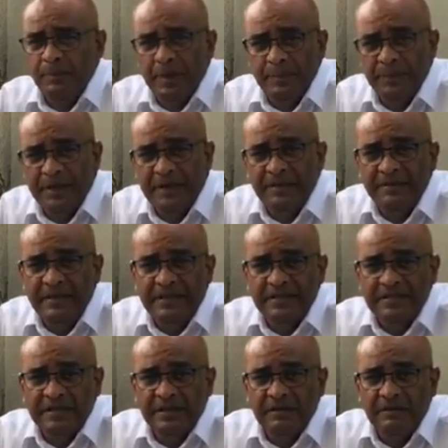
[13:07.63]
people in
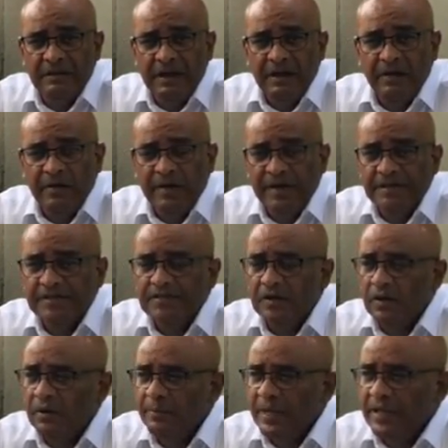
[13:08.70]
these areas
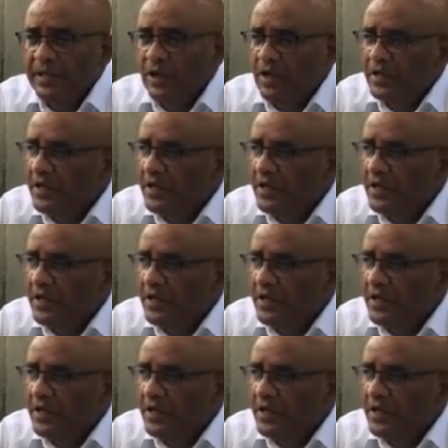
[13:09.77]
or many other